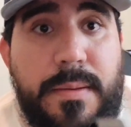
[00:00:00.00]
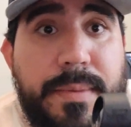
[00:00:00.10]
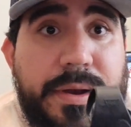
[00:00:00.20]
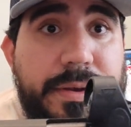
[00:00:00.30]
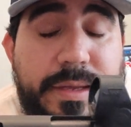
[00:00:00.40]

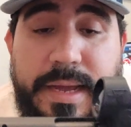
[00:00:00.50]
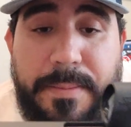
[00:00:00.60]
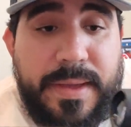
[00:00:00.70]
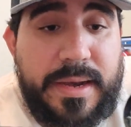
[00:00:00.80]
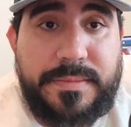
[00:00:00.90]
But
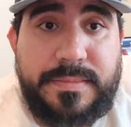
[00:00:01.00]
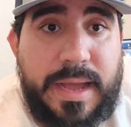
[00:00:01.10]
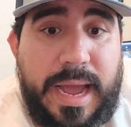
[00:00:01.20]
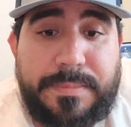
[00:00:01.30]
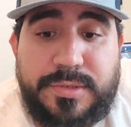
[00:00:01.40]
yeah, man,
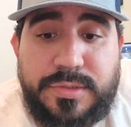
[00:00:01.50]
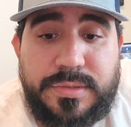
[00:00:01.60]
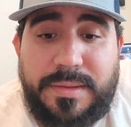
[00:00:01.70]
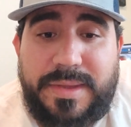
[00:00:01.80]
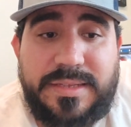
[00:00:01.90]

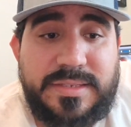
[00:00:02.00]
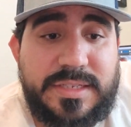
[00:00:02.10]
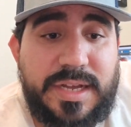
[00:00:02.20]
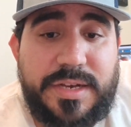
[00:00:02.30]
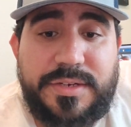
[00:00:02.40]
absolutely
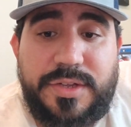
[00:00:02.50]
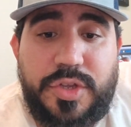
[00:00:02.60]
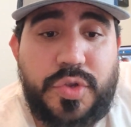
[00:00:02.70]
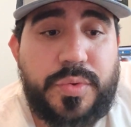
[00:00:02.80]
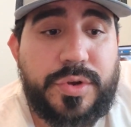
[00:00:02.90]
amazing gun.
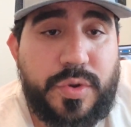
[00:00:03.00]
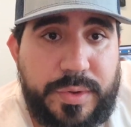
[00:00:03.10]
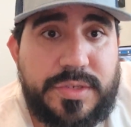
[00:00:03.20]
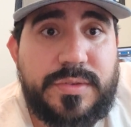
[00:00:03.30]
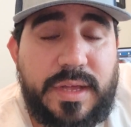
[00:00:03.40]
You're
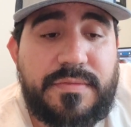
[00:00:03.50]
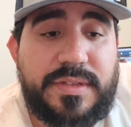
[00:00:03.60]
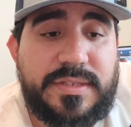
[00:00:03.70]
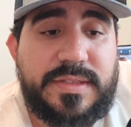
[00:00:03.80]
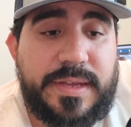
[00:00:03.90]
going to love
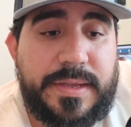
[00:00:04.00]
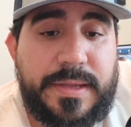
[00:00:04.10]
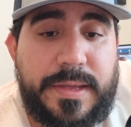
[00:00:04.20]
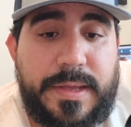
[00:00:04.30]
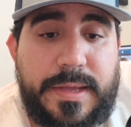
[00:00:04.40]
this thing.
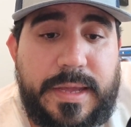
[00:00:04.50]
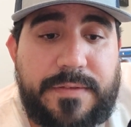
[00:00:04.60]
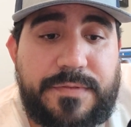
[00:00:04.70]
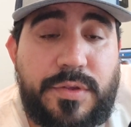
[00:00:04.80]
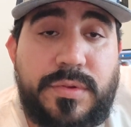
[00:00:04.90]

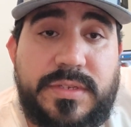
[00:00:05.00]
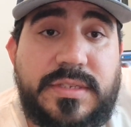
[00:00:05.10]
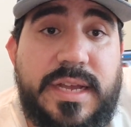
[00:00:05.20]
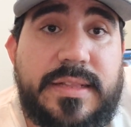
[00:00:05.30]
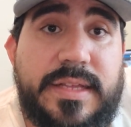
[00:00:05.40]
If you
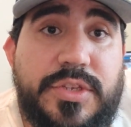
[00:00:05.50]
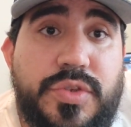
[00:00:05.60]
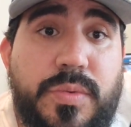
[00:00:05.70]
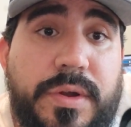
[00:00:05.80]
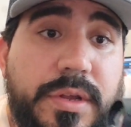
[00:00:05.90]
decide that
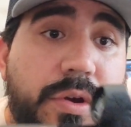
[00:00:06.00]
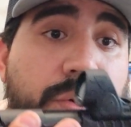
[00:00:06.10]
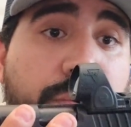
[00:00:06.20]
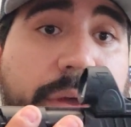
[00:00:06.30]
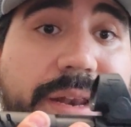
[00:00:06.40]
you want to
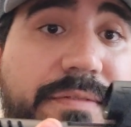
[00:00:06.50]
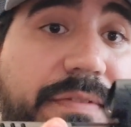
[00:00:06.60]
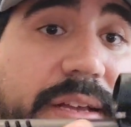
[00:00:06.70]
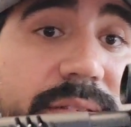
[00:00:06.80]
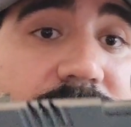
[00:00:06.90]
go and
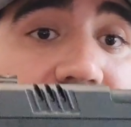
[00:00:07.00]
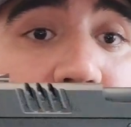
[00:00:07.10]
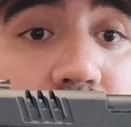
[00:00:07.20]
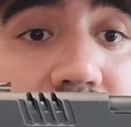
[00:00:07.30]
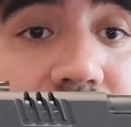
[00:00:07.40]
invest
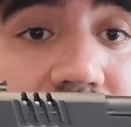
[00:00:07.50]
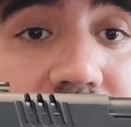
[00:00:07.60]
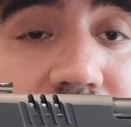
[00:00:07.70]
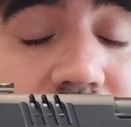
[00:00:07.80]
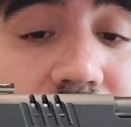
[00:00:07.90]
in one of
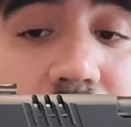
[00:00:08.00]
these,